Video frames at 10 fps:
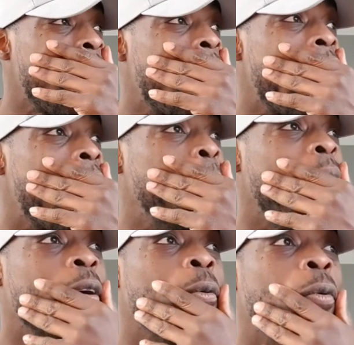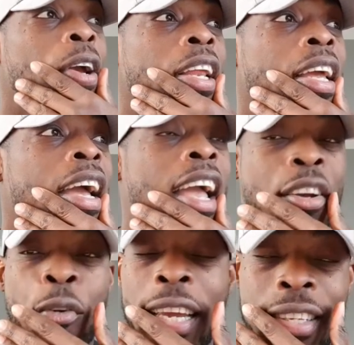a
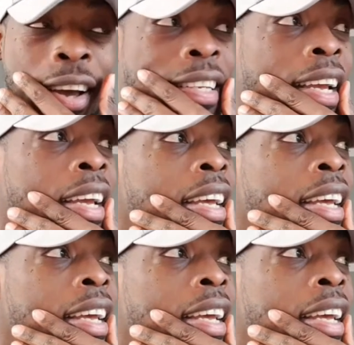great idea.